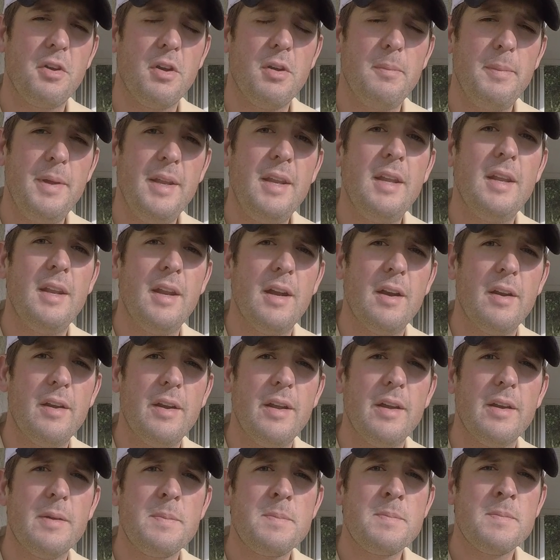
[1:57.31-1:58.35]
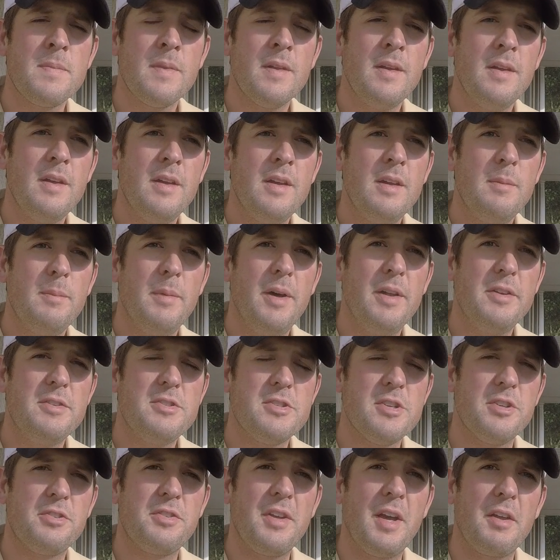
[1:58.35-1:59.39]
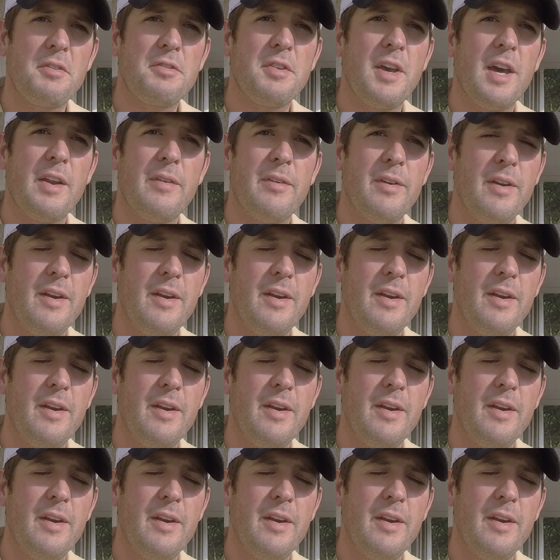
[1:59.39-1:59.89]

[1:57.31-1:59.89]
our immediate area, but just outside of our